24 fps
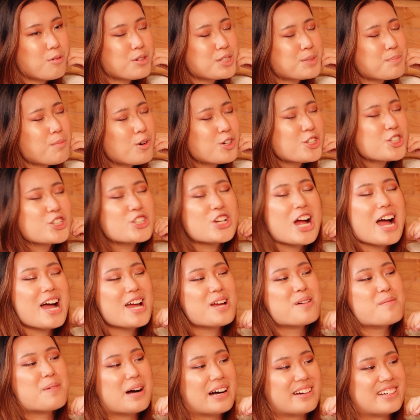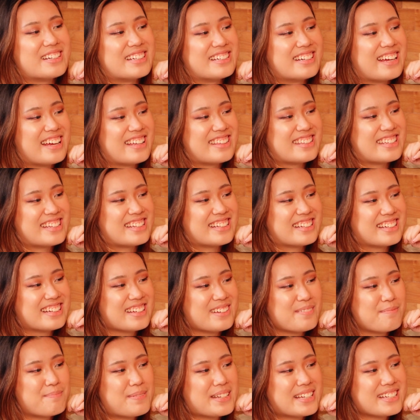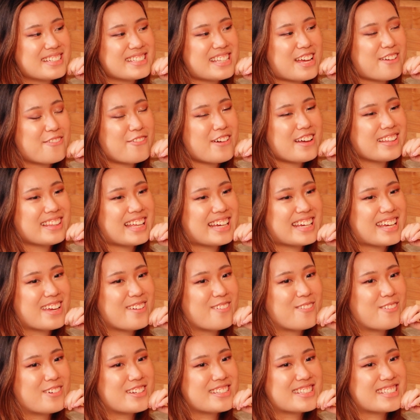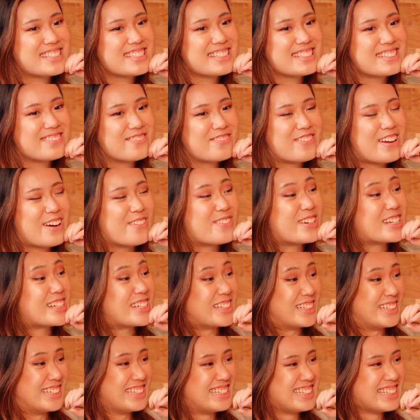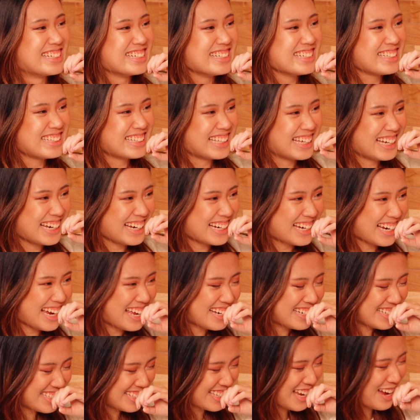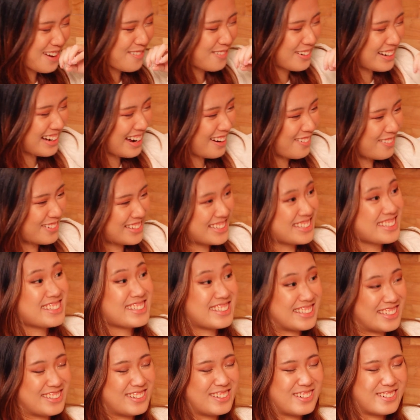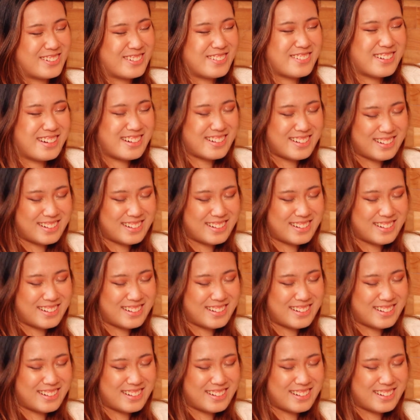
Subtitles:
was more shy about it, I think, because I felt like it wasn't very good. Like at the time when I was, you know,